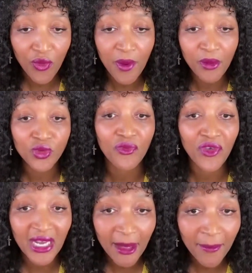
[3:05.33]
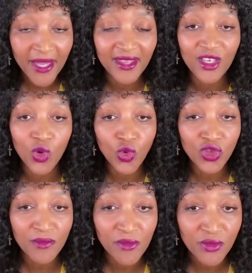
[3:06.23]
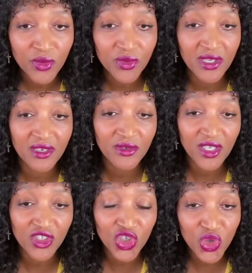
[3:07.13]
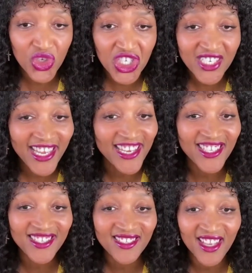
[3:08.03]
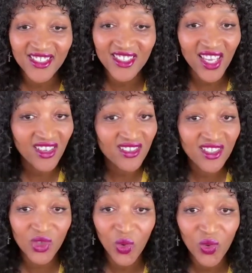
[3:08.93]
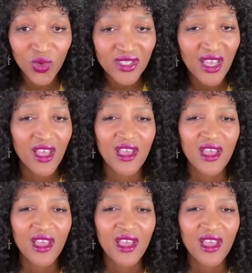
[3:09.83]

for people to fill up and then go to the institution and change this whole use.